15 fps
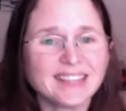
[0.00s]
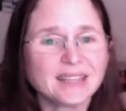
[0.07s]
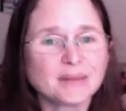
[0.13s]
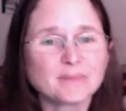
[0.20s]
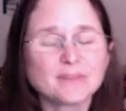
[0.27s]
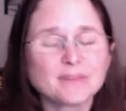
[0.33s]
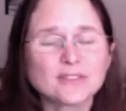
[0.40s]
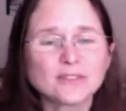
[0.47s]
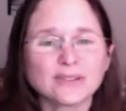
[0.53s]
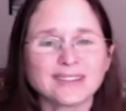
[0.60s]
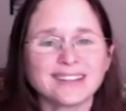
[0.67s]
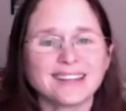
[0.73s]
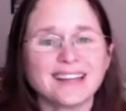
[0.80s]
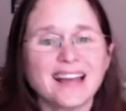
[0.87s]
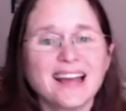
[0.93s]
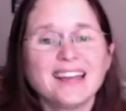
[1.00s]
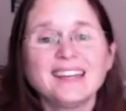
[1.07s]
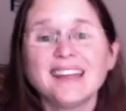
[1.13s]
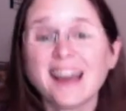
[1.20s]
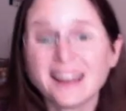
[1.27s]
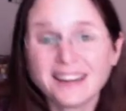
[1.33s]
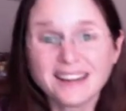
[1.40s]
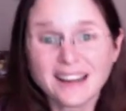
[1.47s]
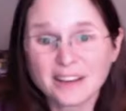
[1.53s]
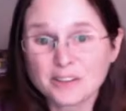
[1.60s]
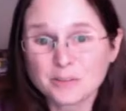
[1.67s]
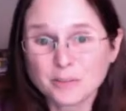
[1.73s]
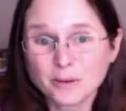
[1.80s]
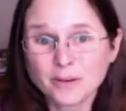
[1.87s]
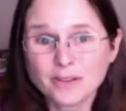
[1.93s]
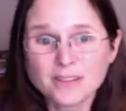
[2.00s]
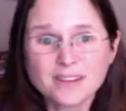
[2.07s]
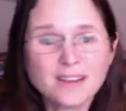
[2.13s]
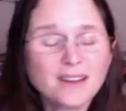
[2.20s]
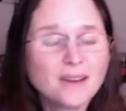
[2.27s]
And I'm certainly not an expert,